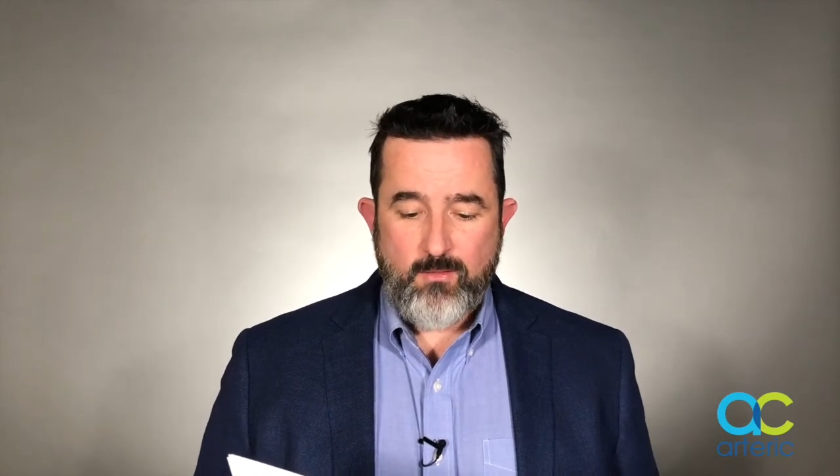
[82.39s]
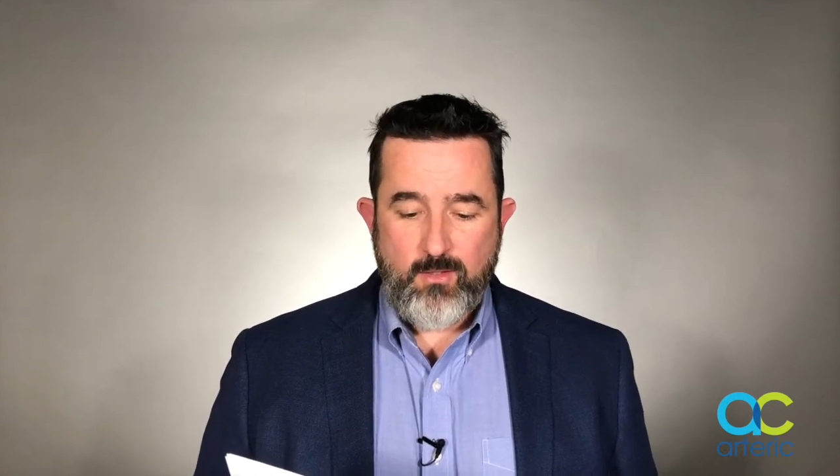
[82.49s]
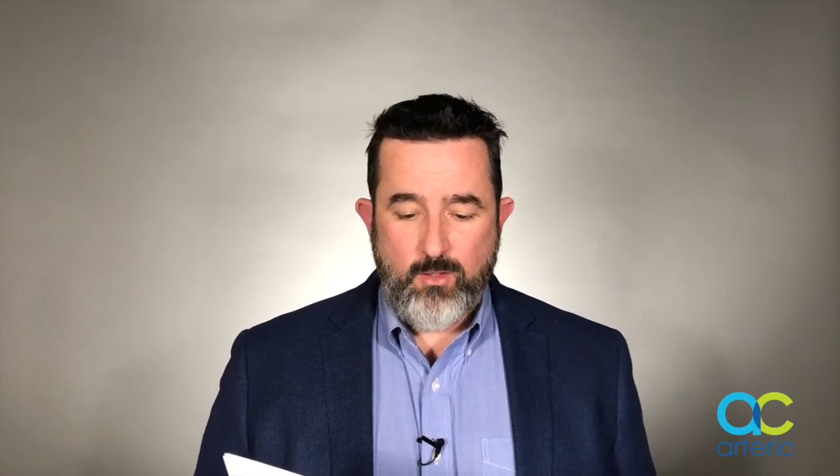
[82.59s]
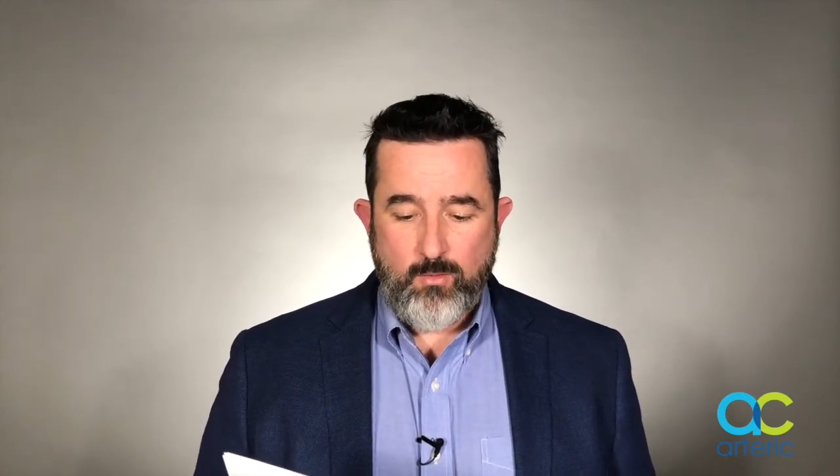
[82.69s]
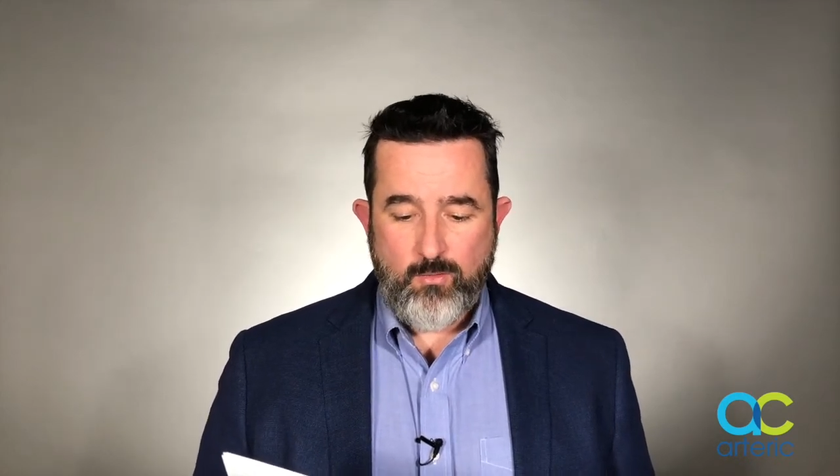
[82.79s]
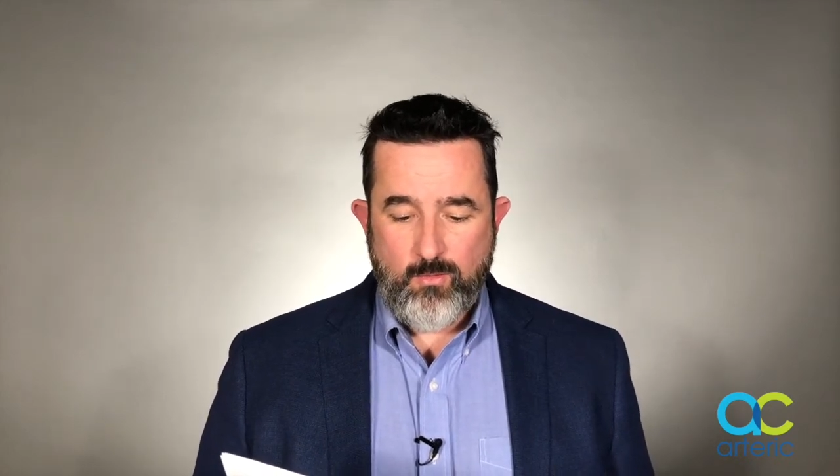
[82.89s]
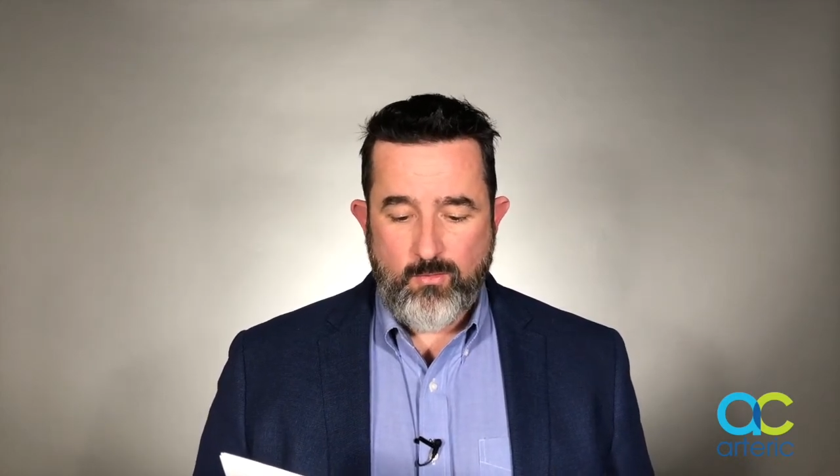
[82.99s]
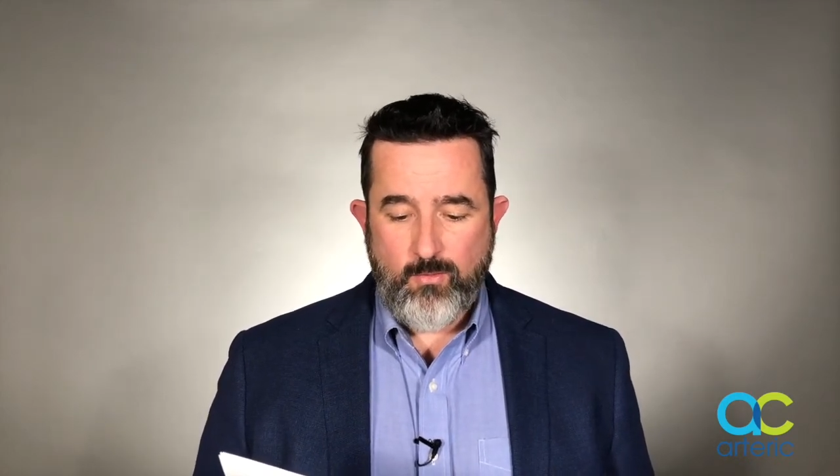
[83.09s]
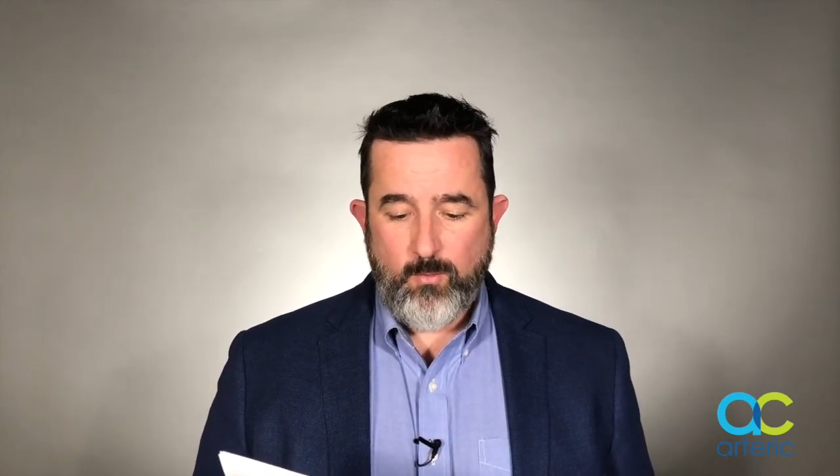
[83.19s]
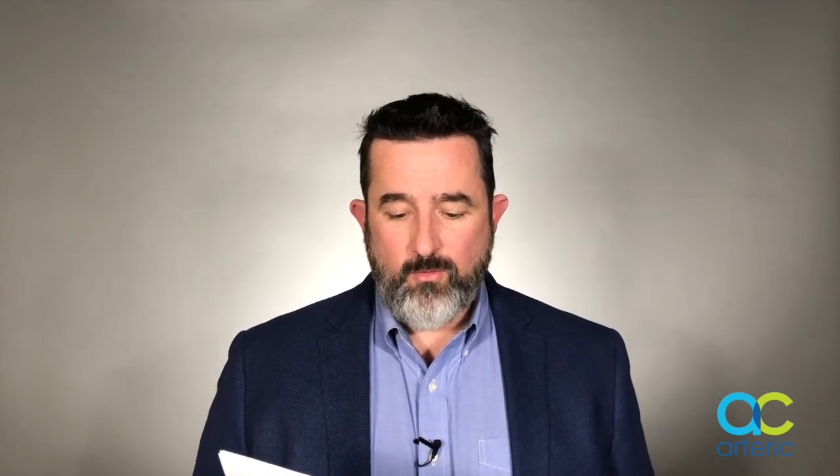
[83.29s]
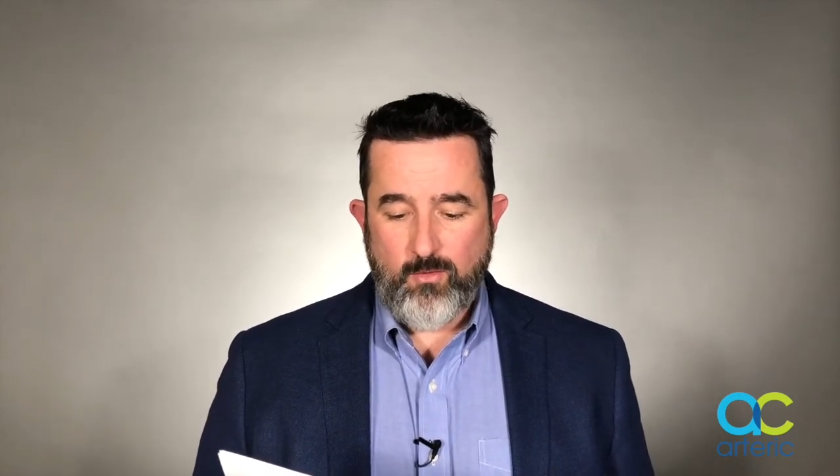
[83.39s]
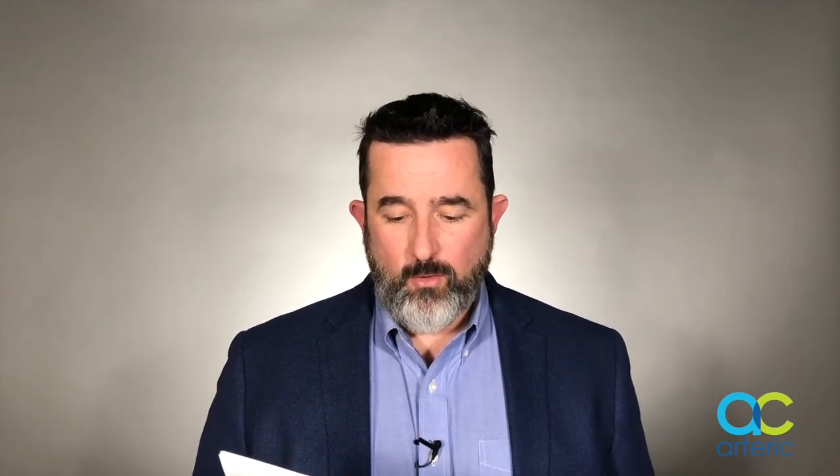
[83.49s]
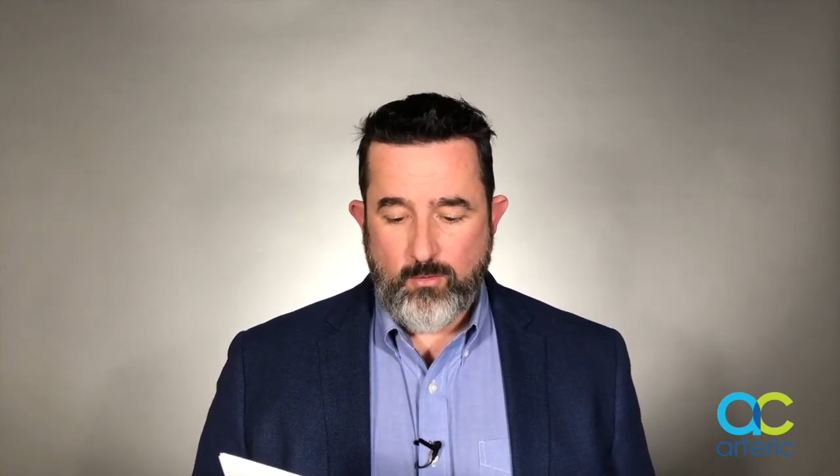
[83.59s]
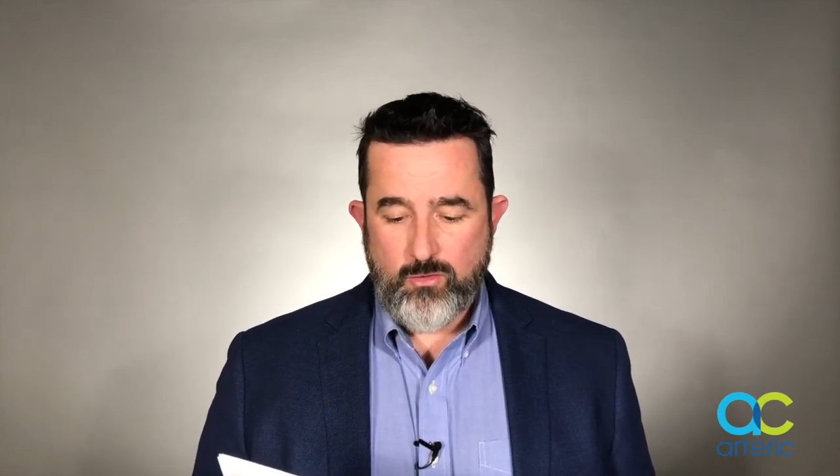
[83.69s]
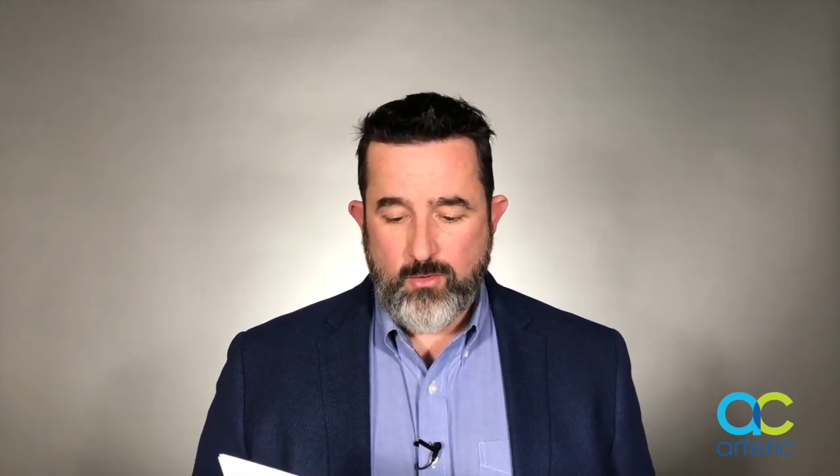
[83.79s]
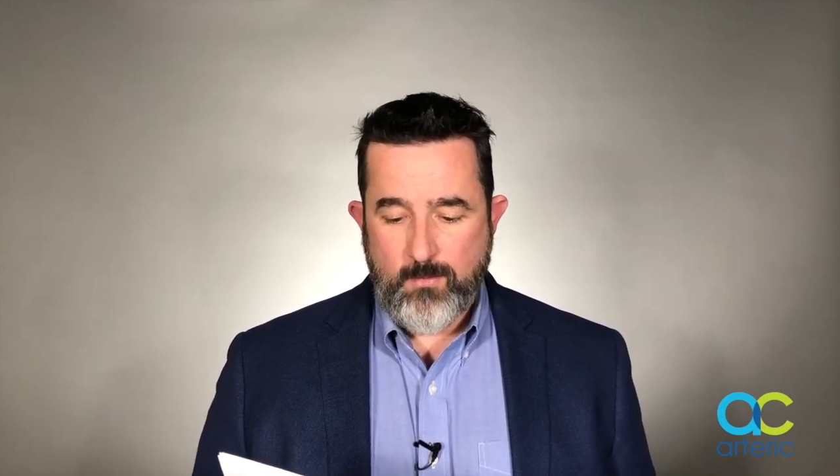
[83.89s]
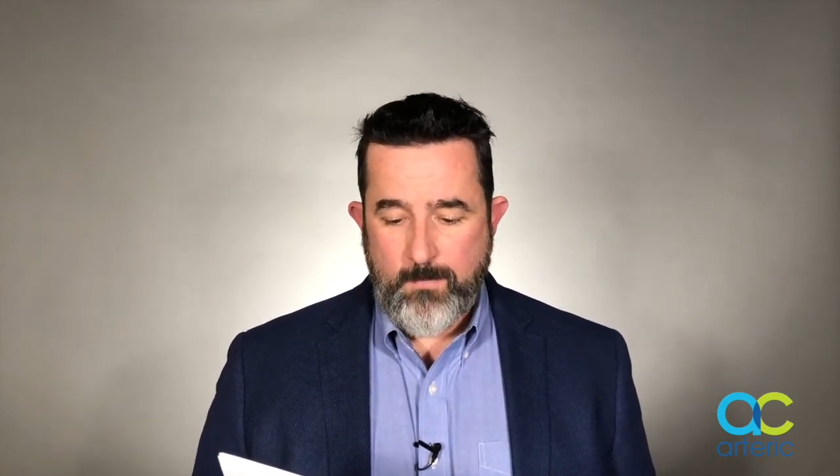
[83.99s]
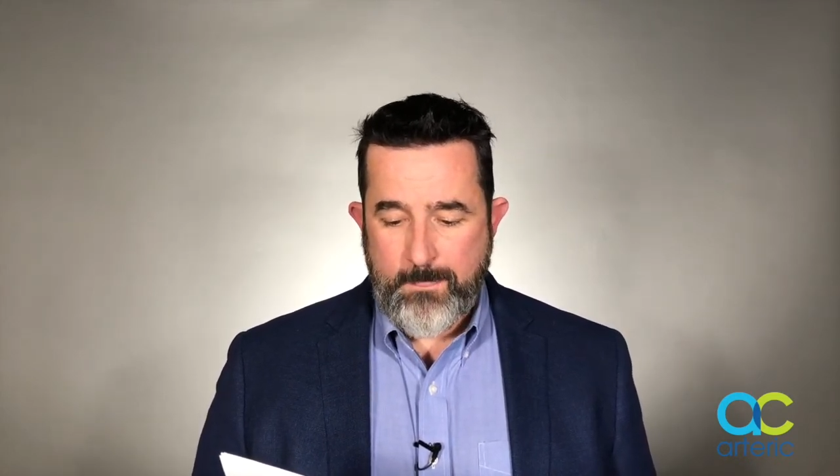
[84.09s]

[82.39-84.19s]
to users from search.